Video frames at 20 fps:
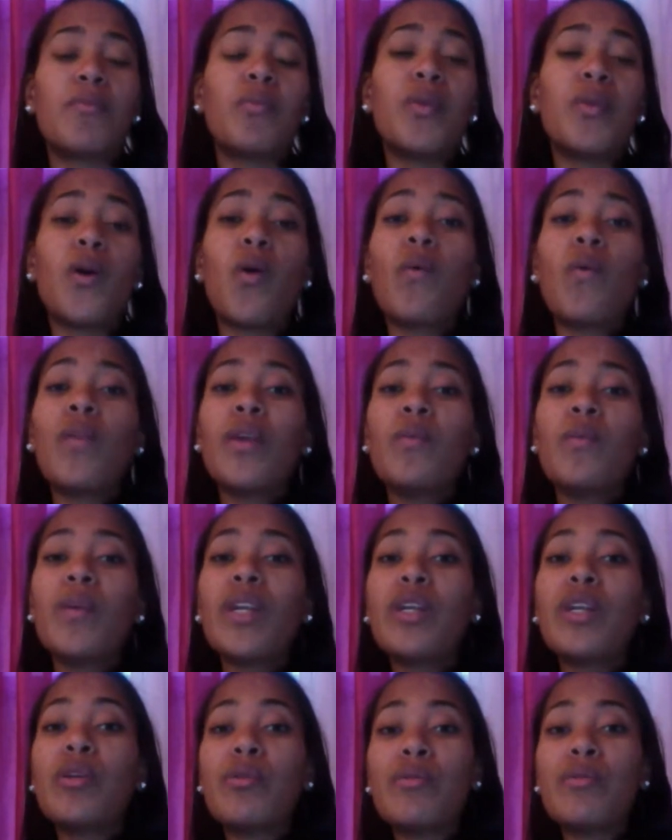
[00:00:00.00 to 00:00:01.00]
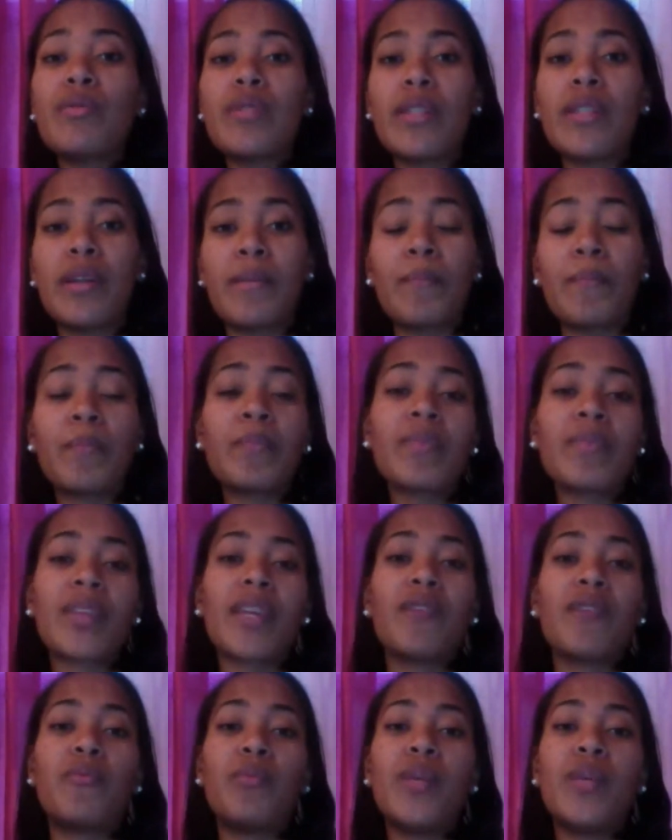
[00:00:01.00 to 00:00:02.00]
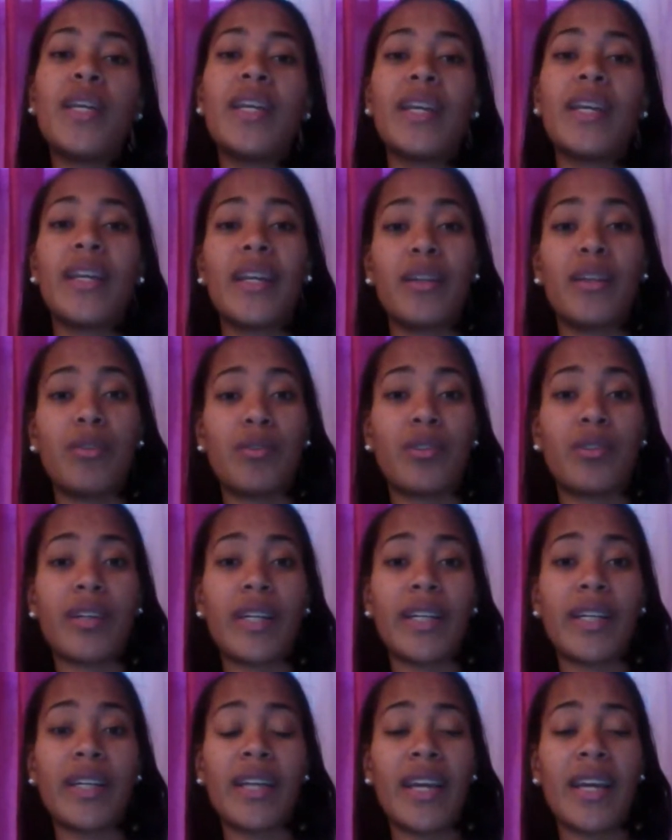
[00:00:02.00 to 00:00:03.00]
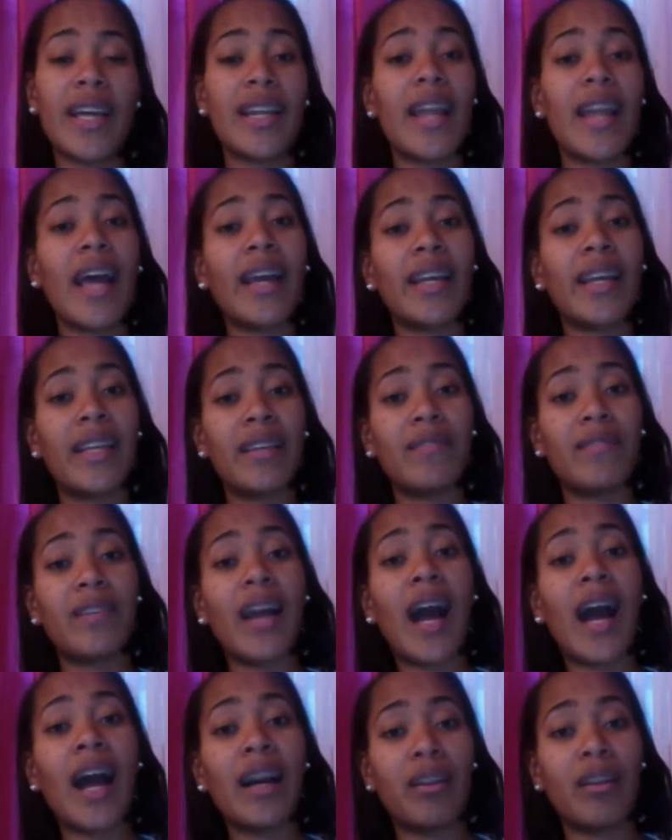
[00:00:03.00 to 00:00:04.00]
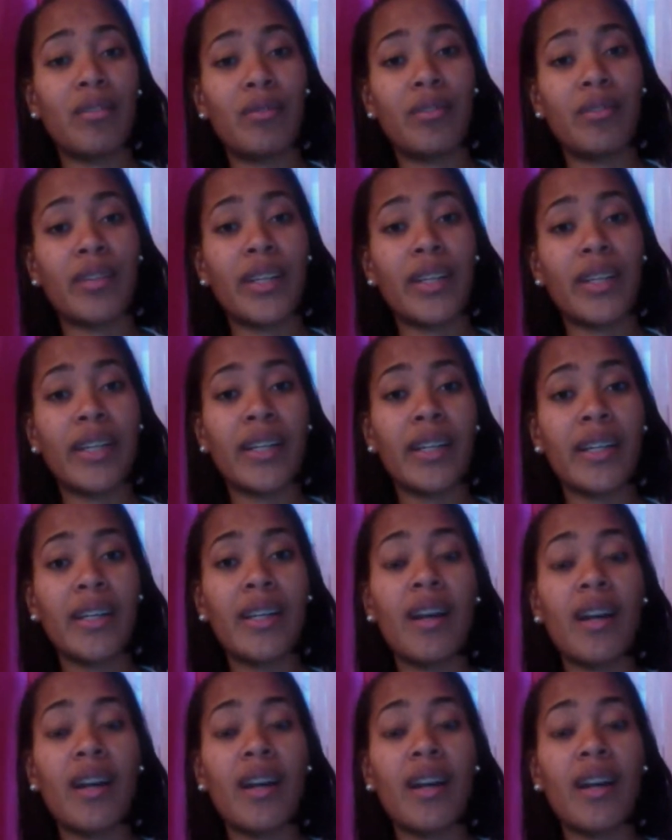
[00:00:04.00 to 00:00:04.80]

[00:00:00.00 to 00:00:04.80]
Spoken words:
but we only want to use them if we can get glory and not give God glory.